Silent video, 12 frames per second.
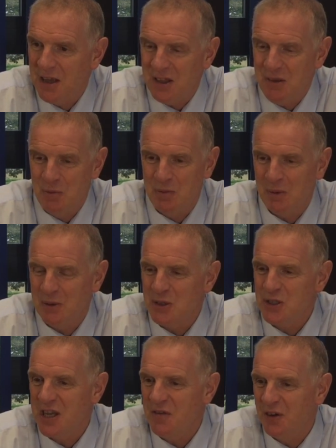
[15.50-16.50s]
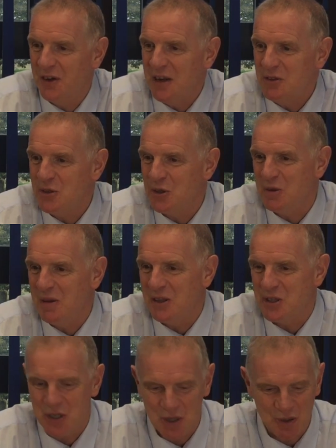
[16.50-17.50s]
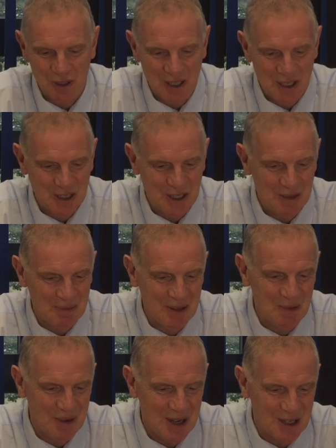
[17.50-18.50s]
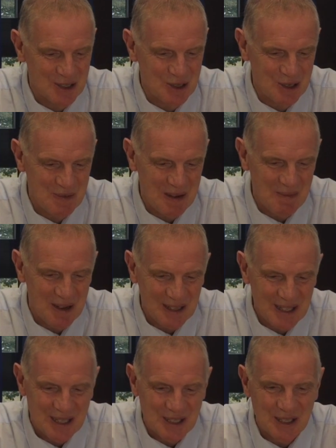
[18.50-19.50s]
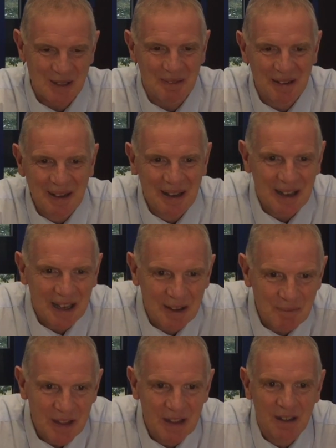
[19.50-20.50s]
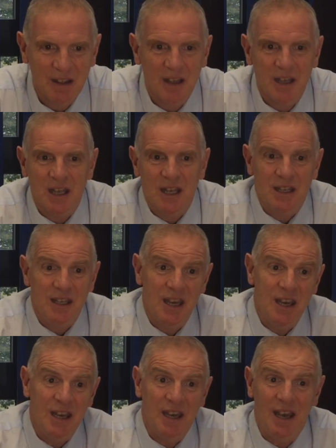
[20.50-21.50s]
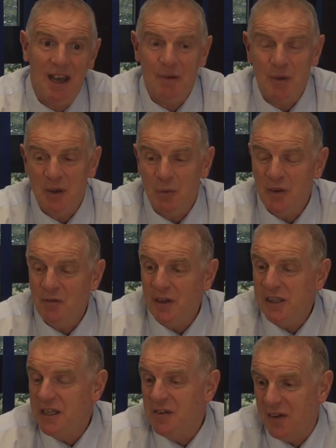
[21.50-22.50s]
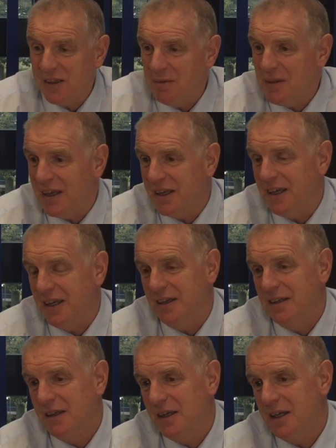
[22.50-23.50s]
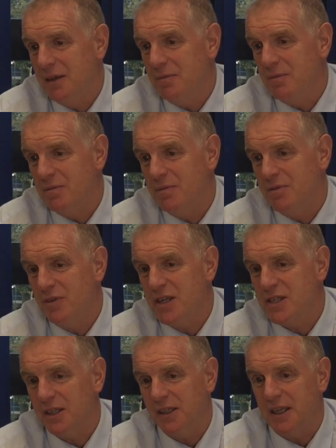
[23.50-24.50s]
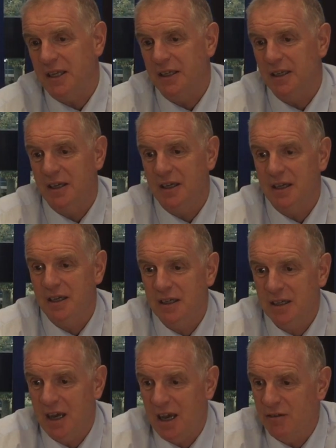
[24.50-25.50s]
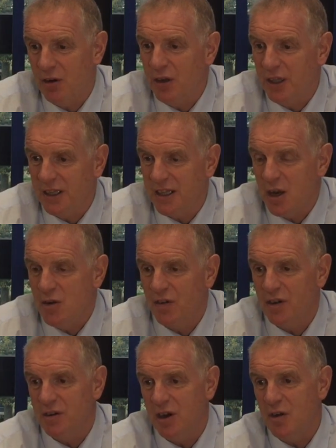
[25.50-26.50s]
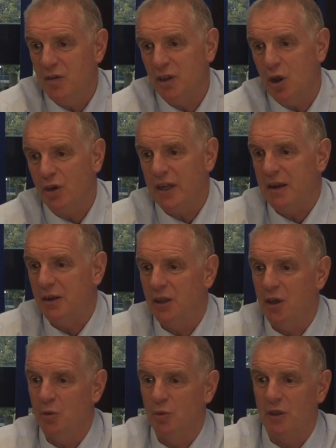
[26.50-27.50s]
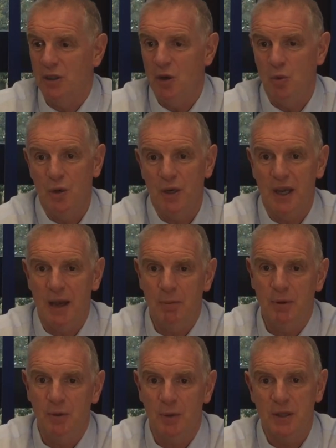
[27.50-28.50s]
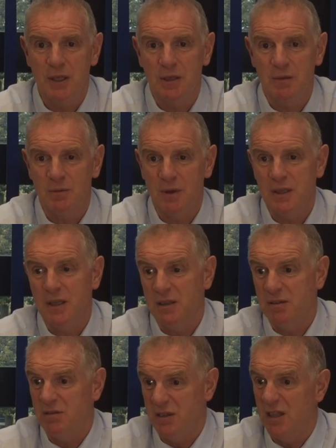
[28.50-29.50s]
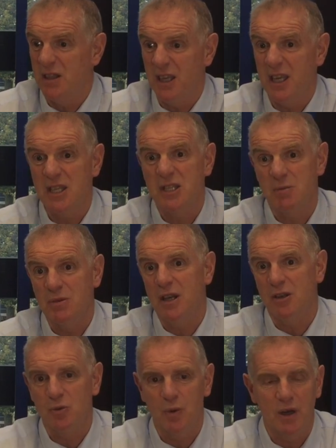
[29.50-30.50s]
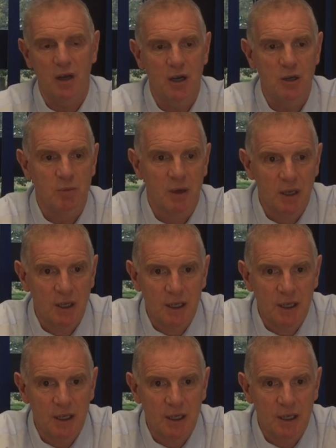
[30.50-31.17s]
Yeah, I think probably on safer ground talking about the student leadership than we are talking about my leadership. We've really developed that here recently. Ironically, over lockdown, a lot of work happened when the kids themselves were at home.